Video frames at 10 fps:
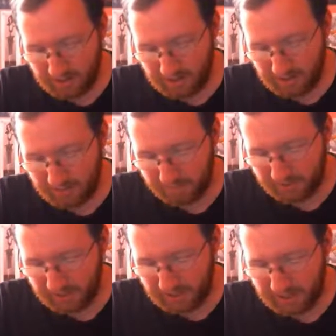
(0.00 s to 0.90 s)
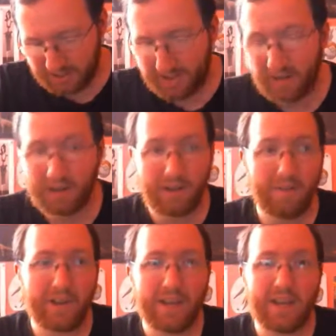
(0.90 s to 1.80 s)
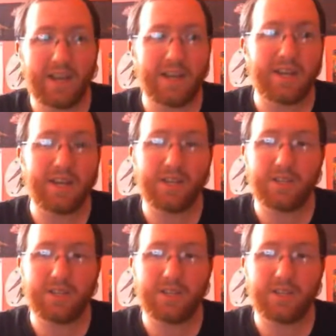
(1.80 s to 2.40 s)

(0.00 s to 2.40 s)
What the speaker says: Is really that of a